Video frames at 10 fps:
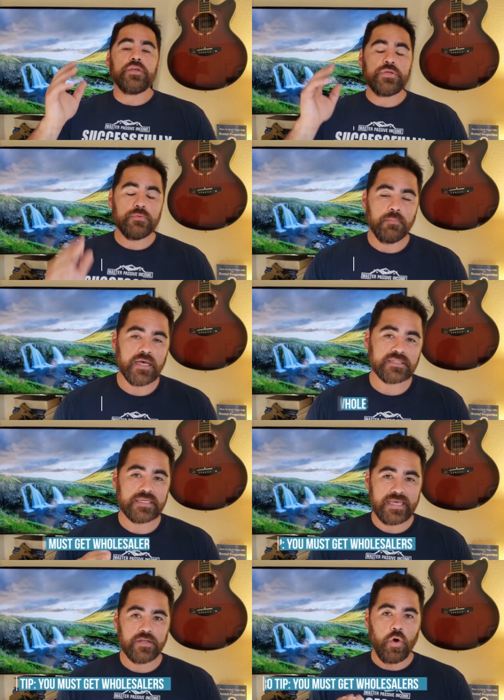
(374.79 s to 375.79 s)
you
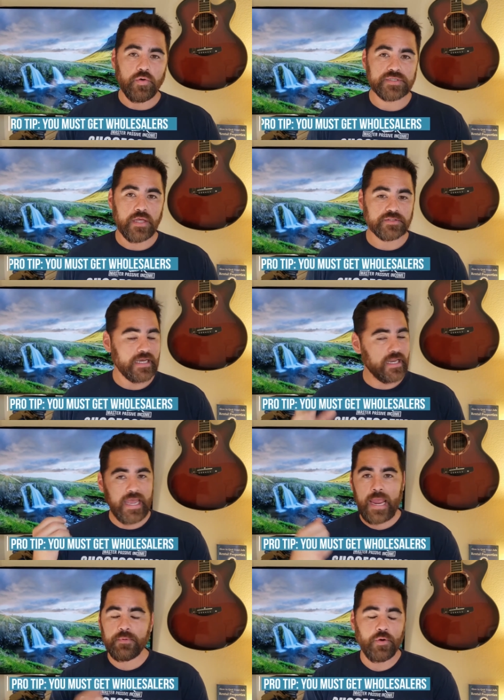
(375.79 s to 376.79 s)
must get wholesalers. I gotta
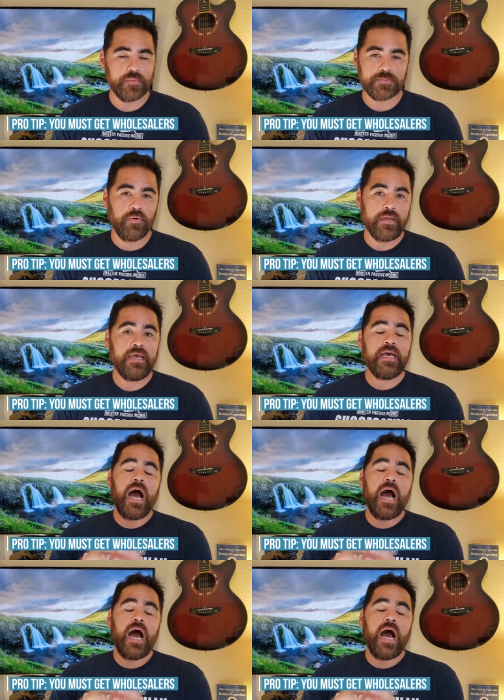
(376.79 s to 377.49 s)
hammer home this point.